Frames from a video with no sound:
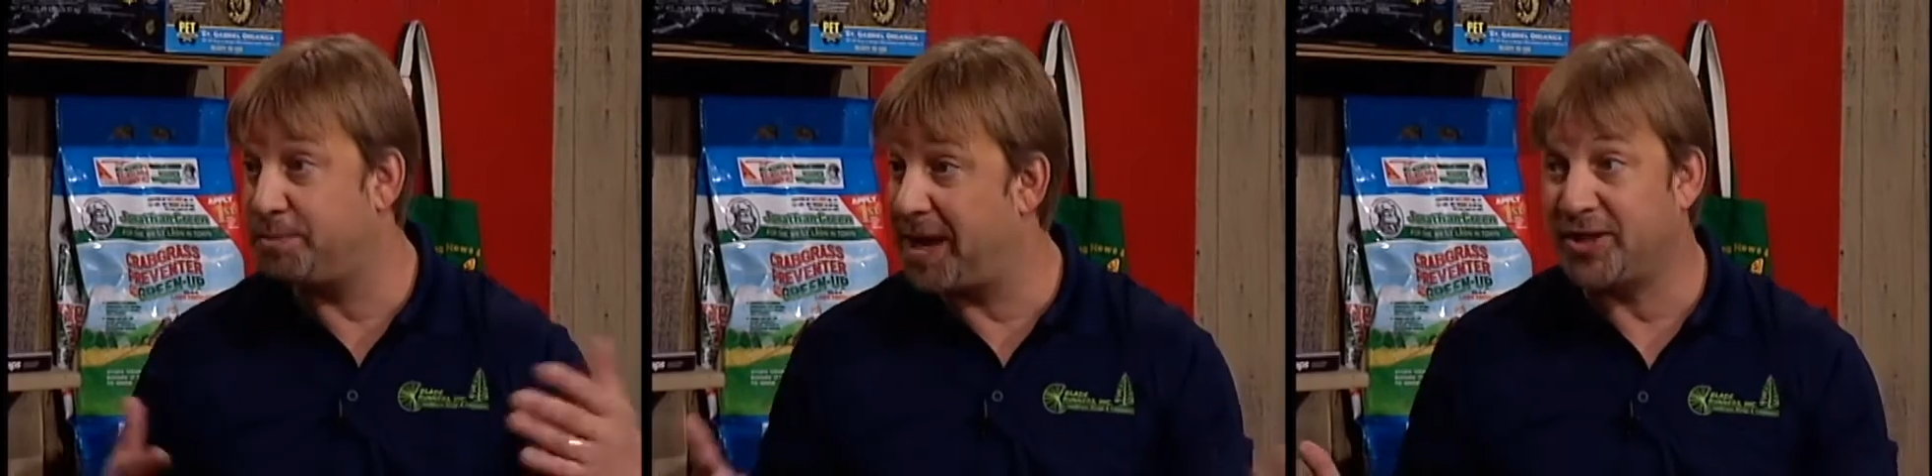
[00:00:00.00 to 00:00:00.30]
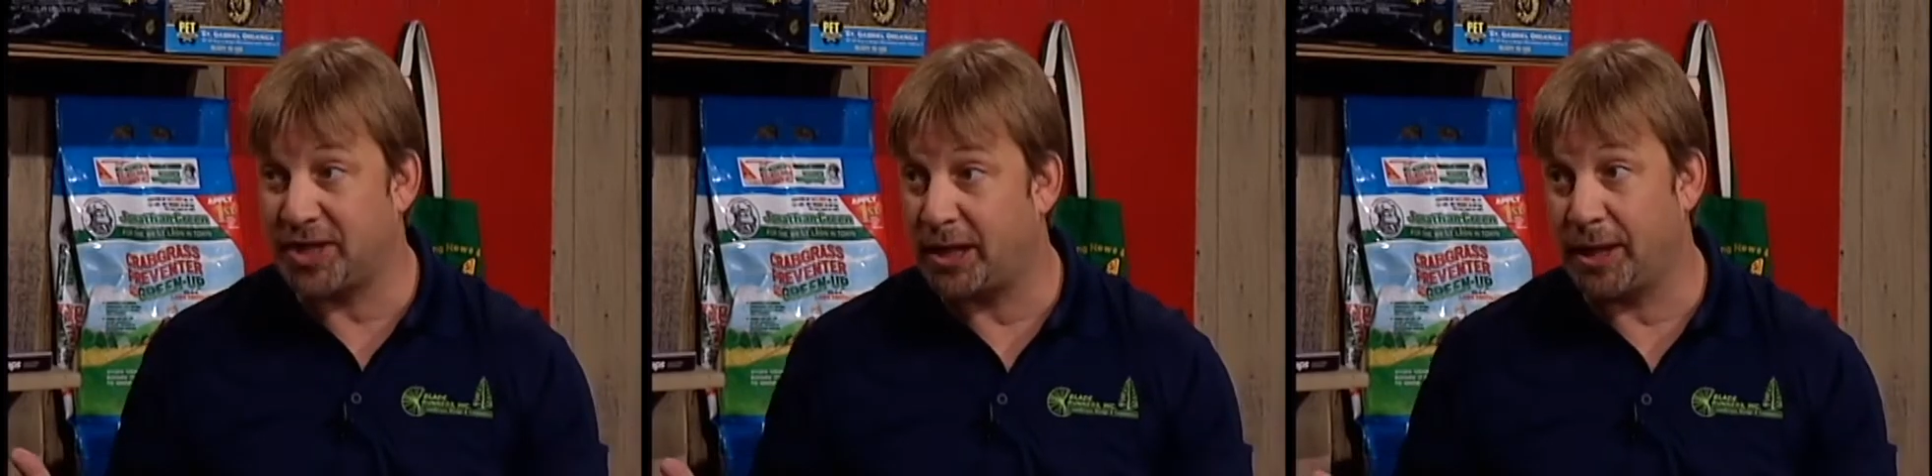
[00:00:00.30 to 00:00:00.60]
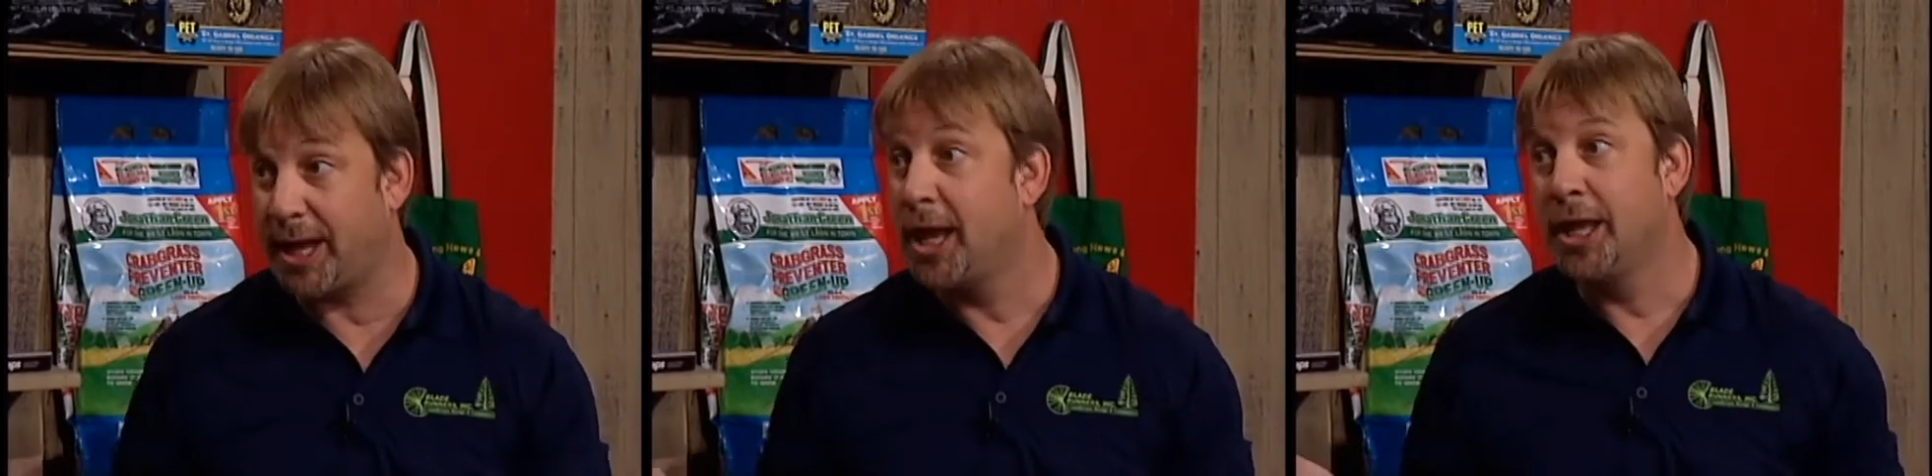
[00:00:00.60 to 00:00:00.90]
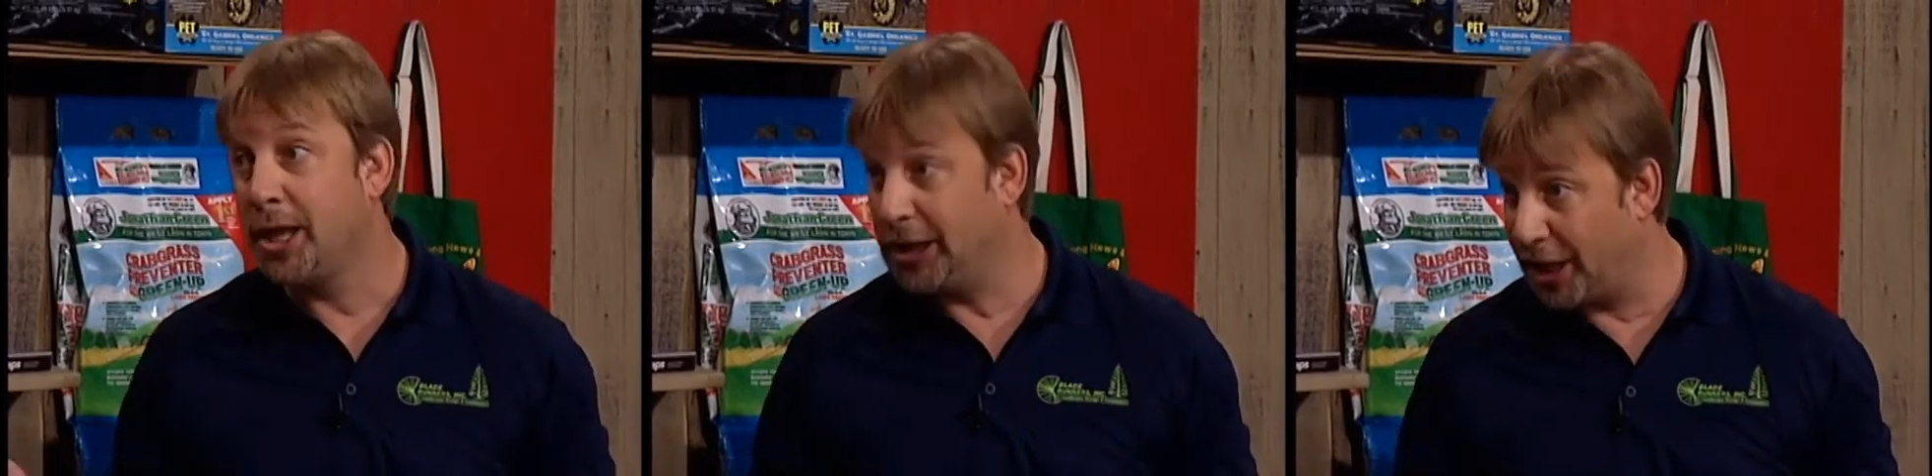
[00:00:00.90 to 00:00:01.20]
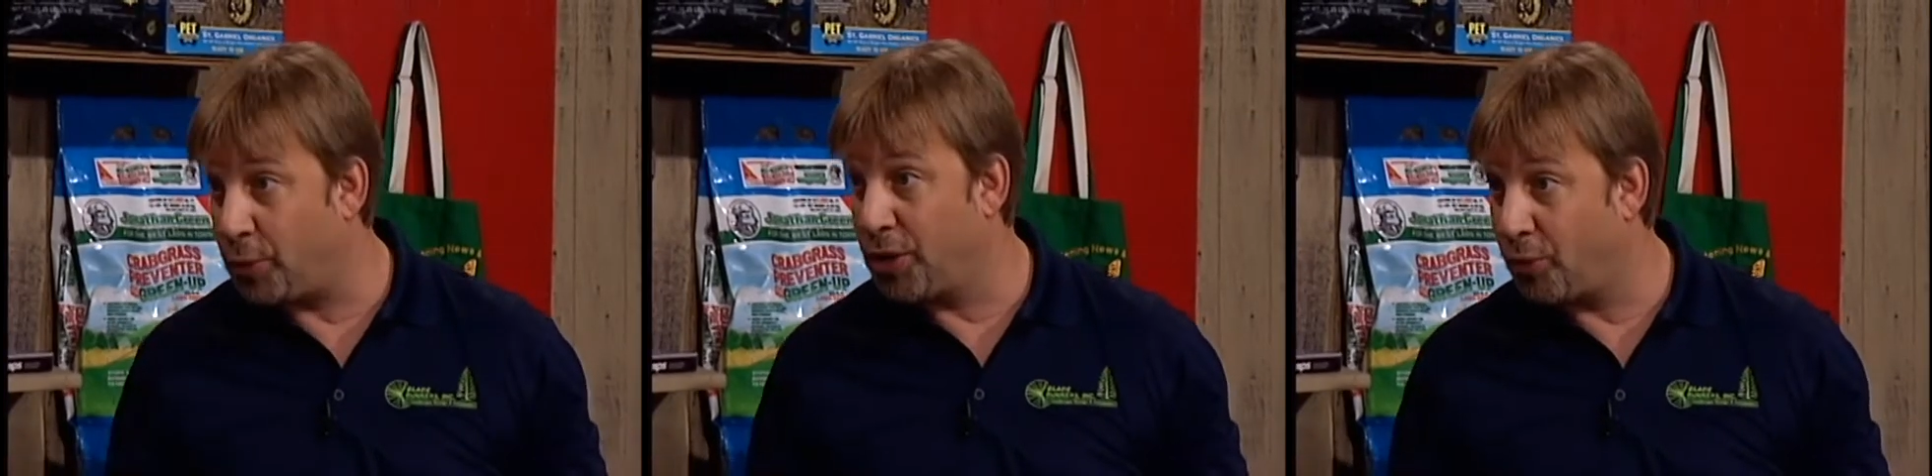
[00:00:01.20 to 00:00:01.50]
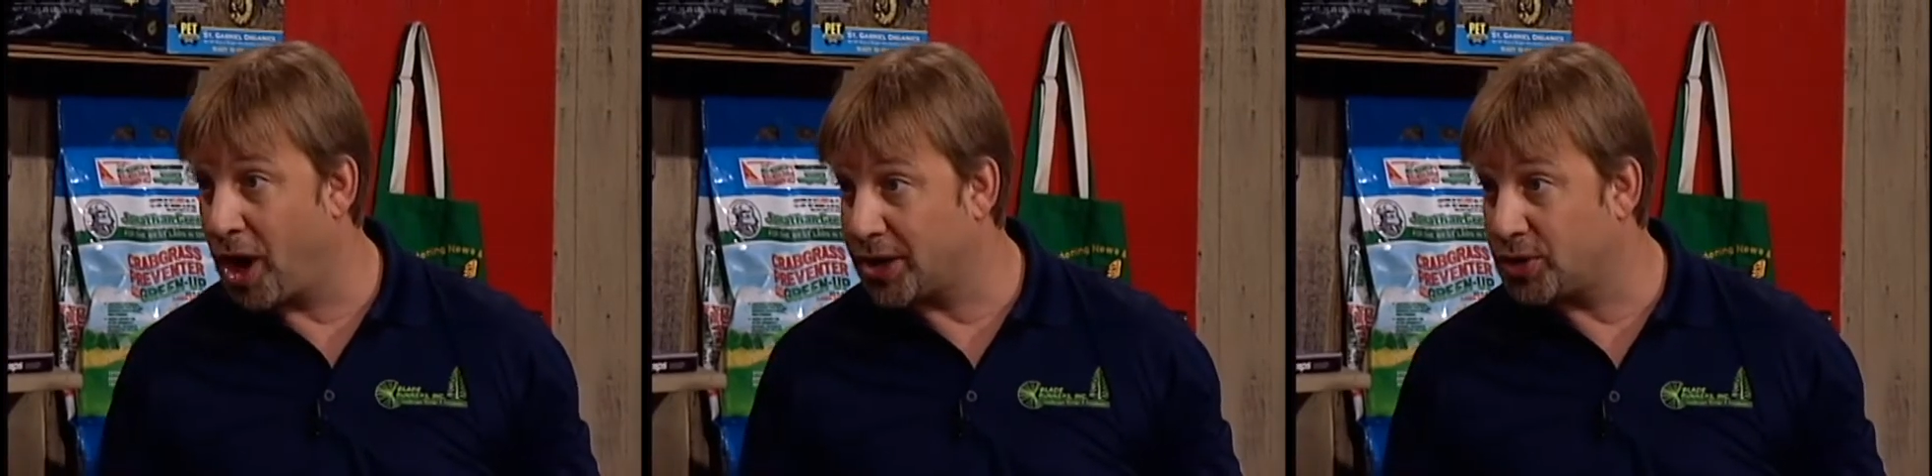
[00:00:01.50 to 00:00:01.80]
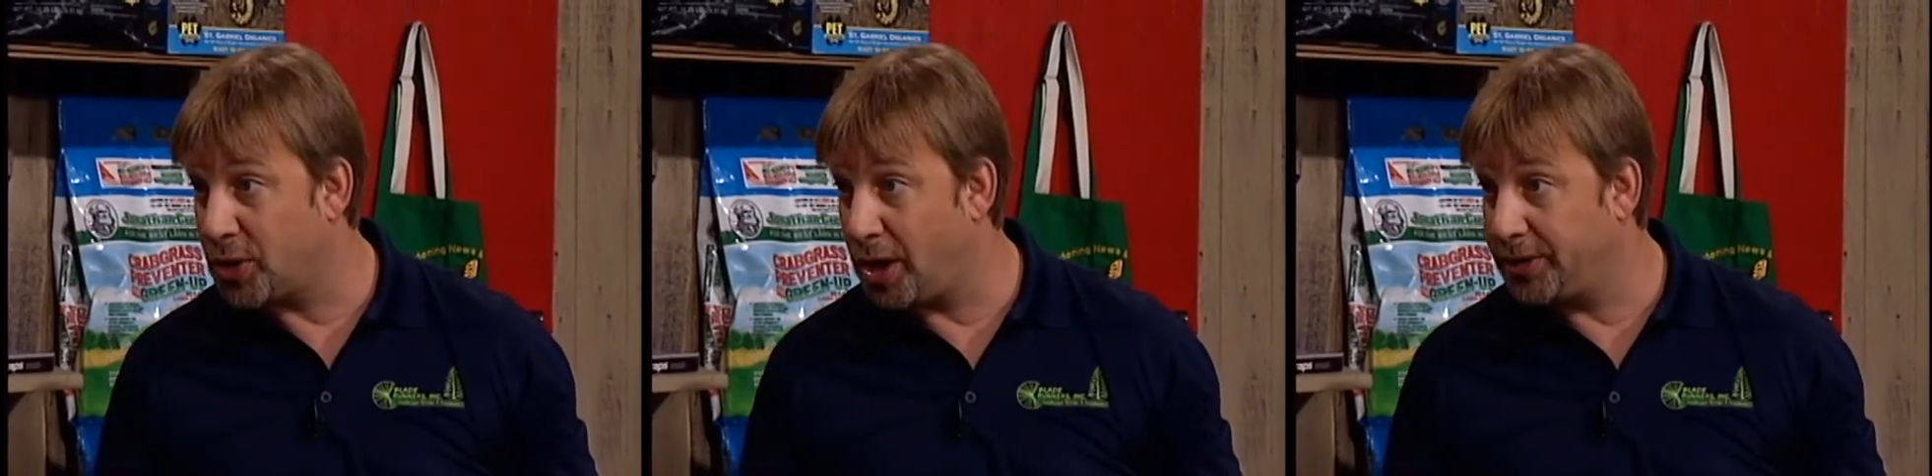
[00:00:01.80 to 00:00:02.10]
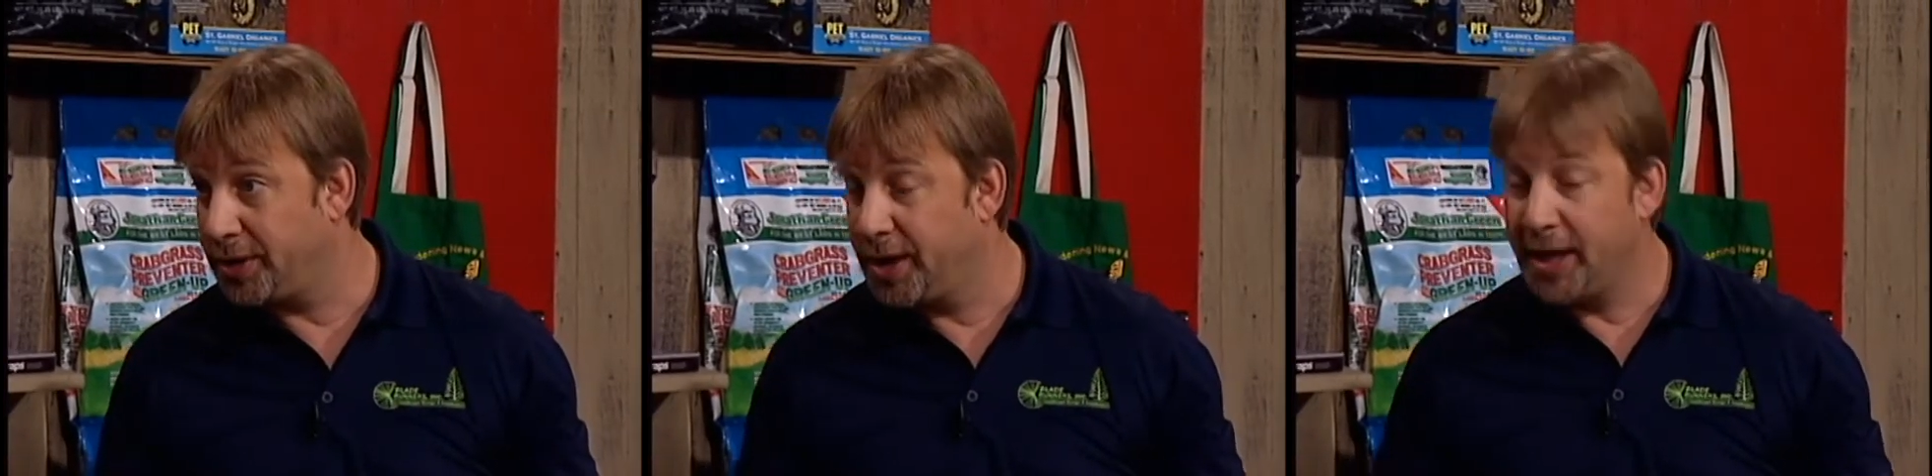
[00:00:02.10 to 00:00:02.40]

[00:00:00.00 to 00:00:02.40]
basically liquid rock salt.